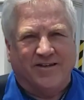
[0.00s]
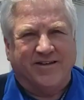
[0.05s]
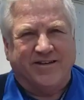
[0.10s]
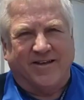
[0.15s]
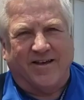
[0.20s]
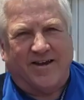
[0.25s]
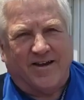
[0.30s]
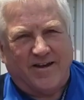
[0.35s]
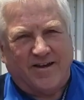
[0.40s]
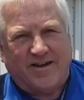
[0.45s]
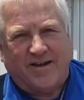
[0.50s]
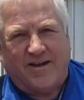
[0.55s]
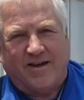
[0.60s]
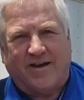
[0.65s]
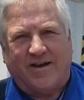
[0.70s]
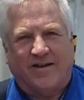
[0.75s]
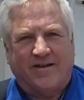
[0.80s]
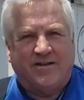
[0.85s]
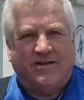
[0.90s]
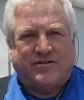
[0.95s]

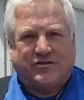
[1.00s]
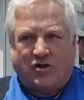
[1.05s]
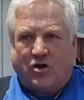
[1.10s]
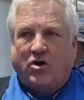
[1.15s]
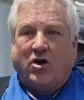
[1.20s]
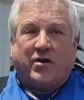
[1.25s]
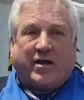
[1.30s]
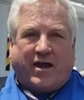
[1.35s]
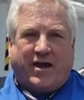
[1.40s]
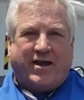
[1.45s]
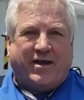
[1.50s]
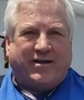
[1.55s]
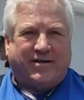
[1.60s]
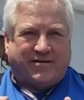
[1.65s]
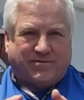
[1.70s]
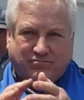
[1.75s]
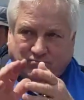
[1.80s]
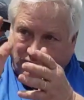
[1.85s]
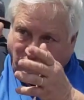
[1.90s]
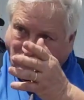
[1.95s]
And so, okay.
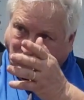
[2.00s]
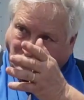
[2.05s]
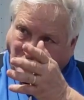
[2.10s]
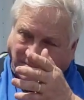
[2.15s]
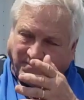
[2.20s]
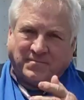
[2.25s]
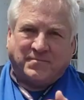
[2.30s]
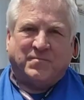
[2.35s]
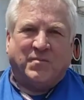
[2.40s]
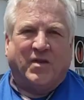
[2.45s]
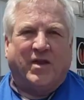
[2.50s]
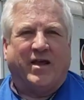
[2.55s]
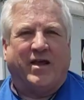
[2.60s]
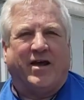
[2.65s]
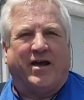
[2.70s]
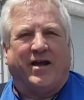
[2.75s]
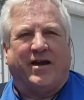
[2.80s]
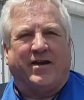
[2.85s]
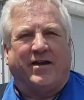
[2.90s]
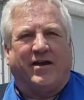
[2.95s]

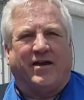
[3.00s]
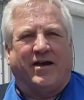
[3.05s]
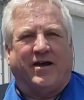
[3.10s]
And